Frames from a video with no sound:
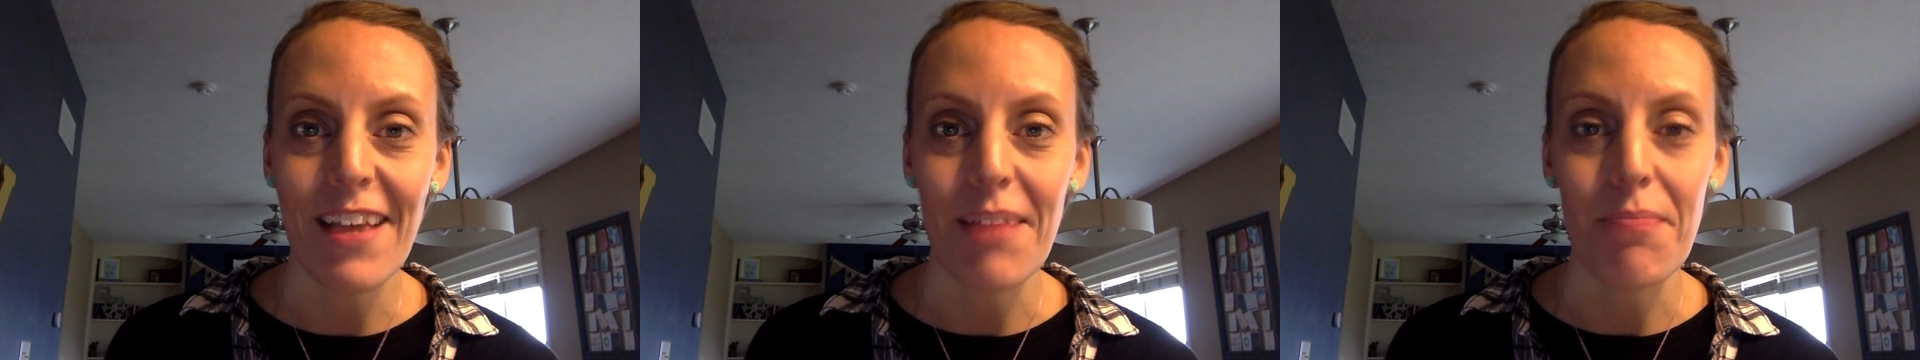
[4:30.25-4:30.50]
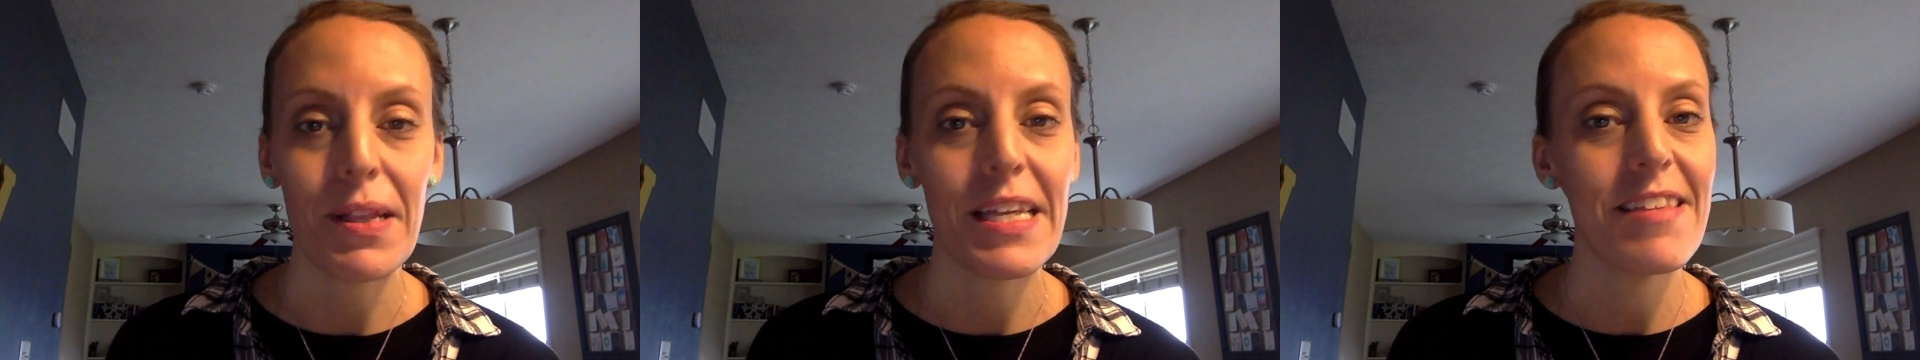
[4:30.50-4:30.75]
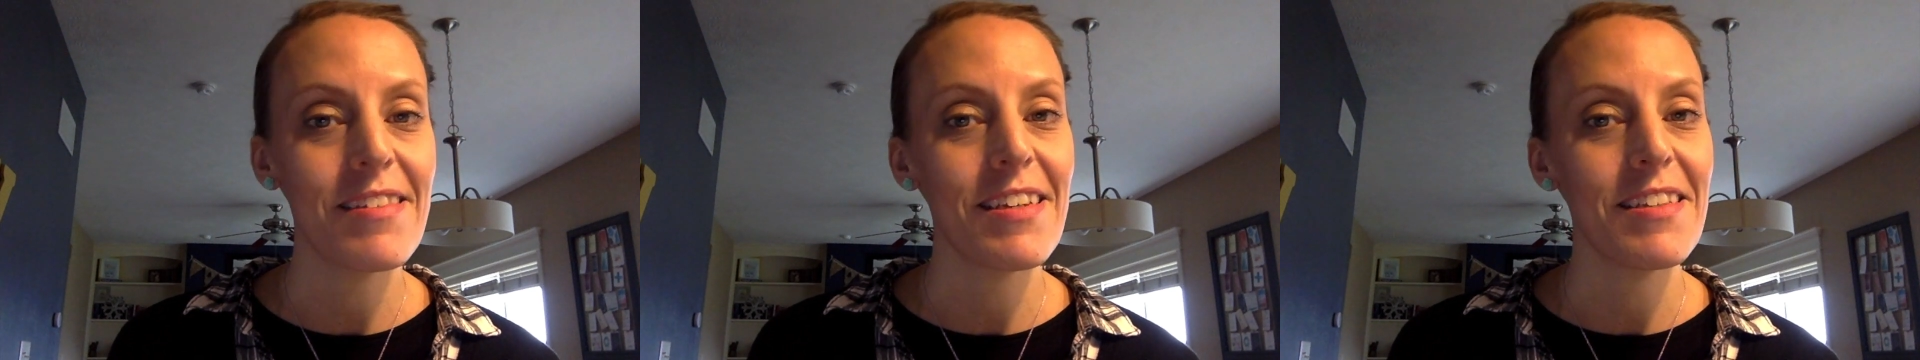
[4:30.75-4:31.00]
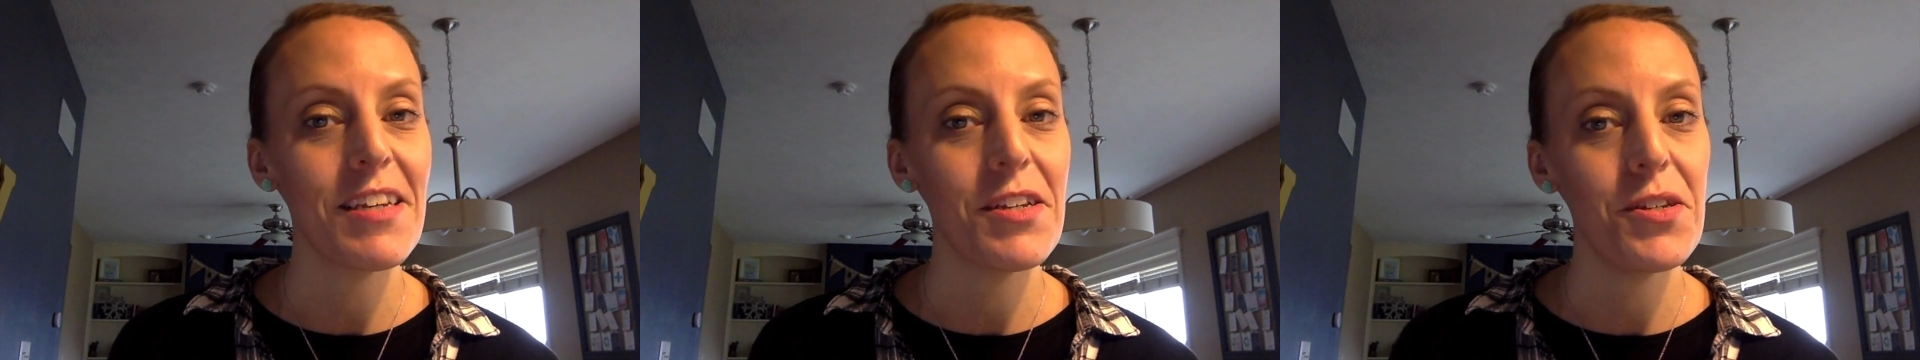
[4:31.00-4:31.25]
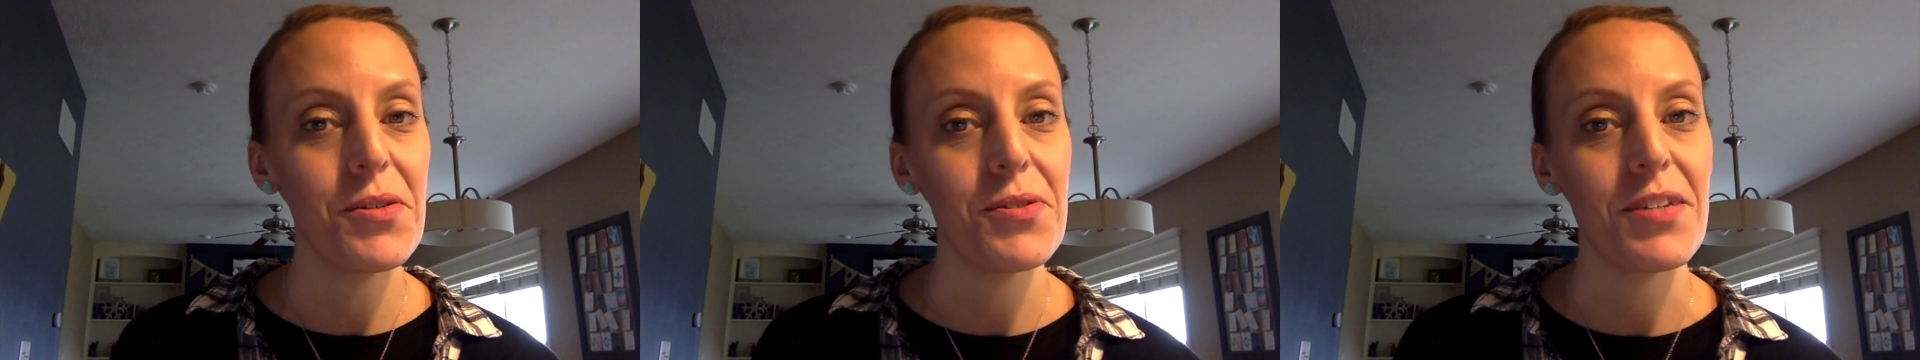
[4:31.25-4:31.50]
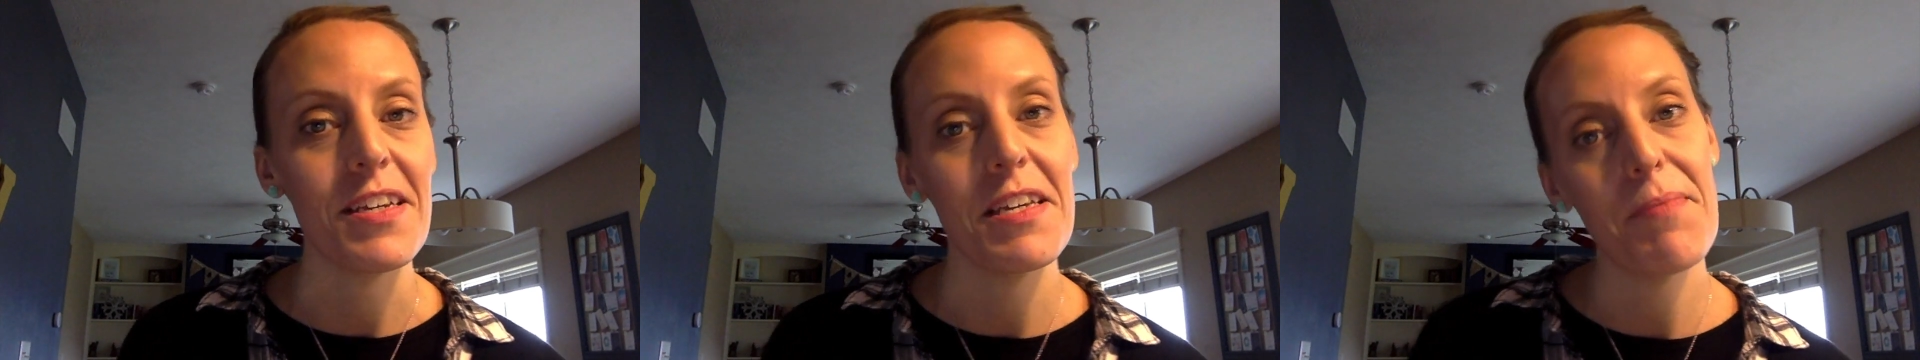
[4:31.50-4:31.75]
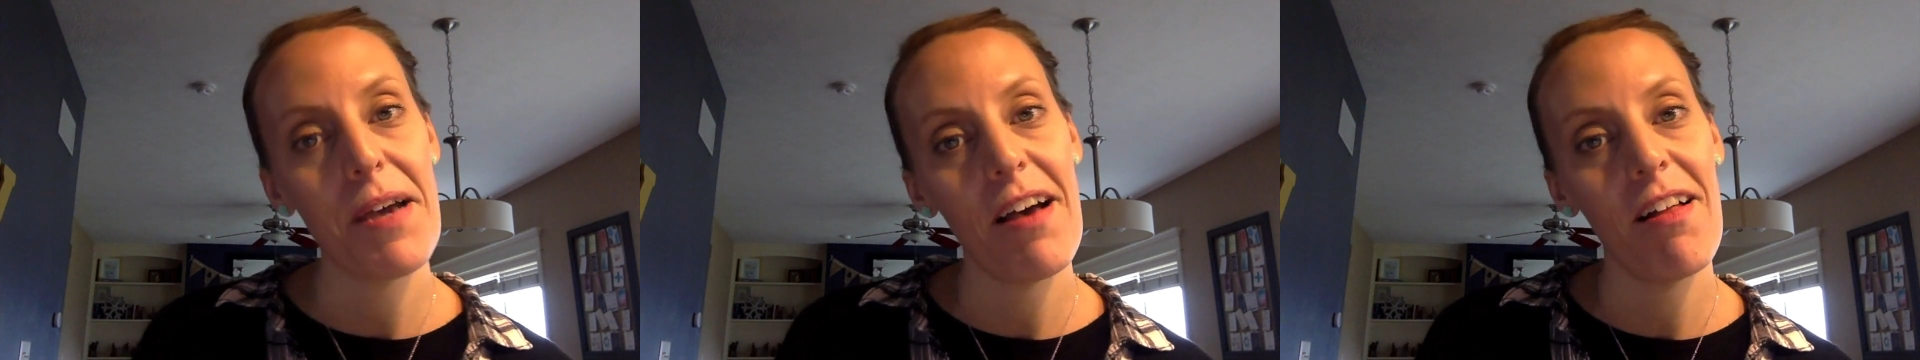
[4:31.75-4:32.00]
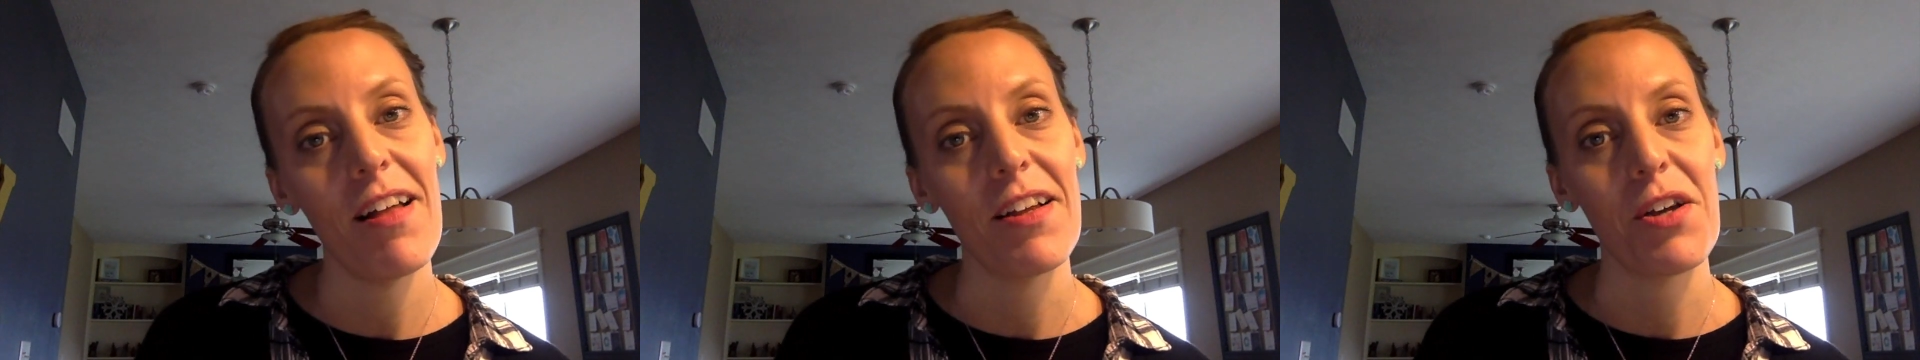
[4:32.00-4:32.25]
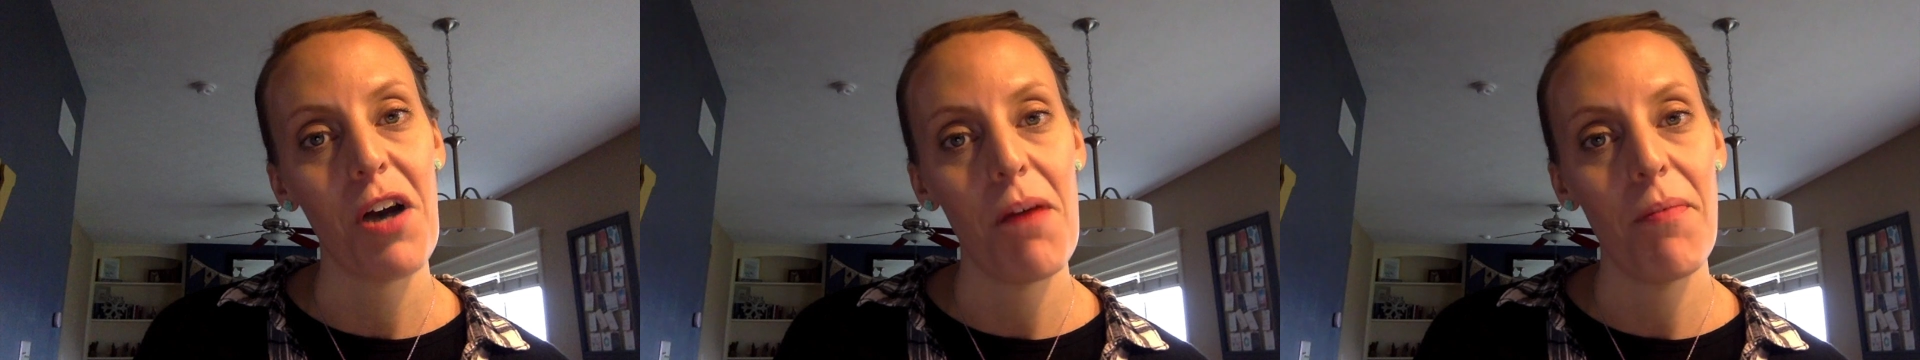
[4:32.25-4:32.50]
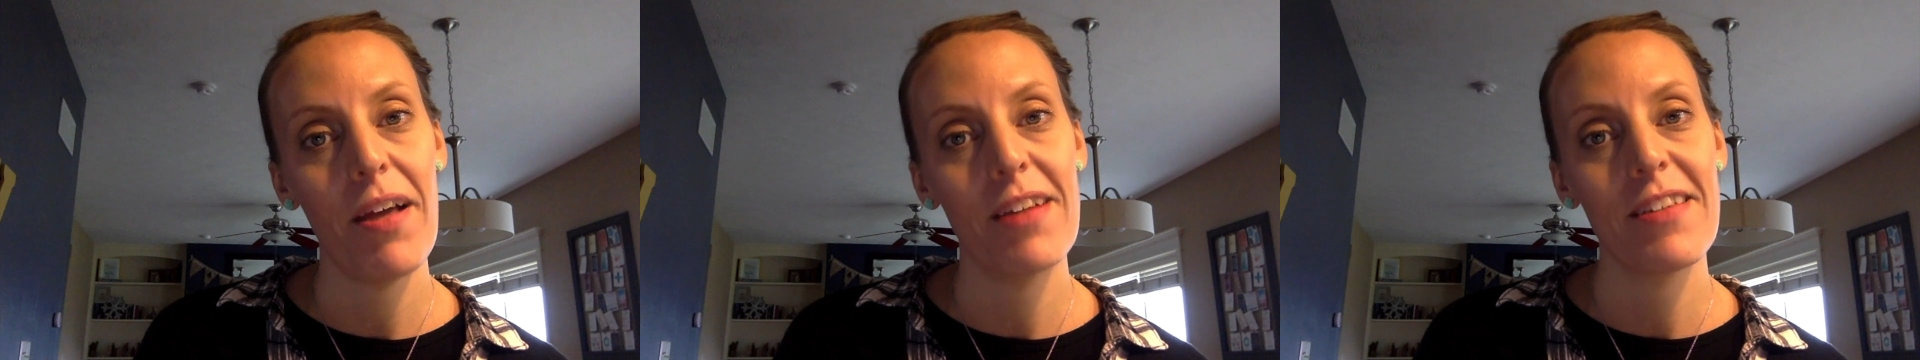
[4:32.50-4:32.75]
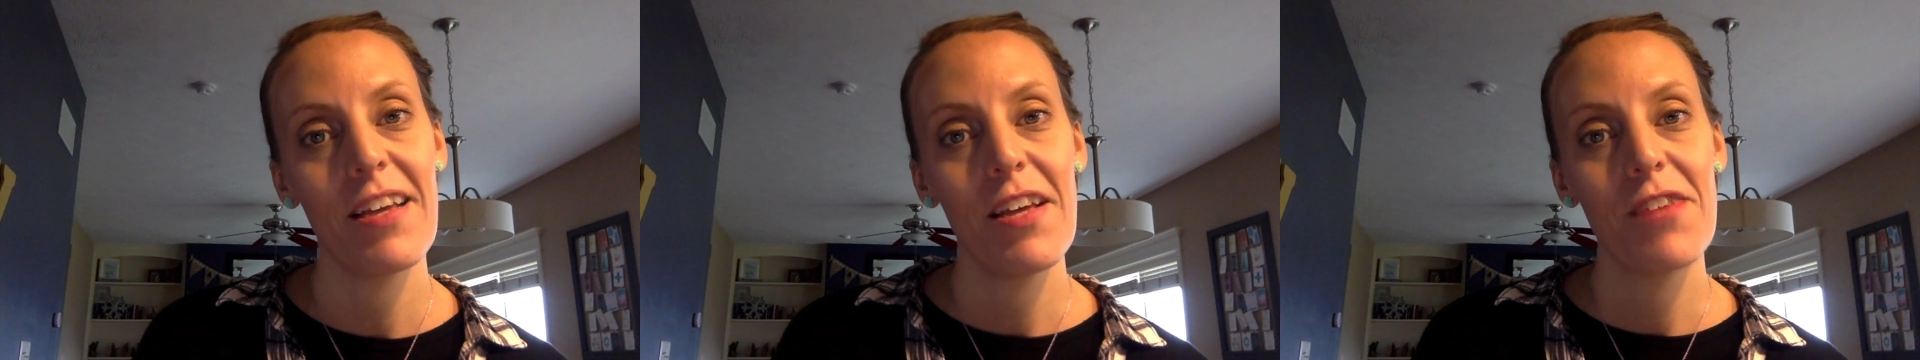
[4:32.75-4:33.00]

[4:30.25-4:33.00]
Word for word: and please continue to email and comment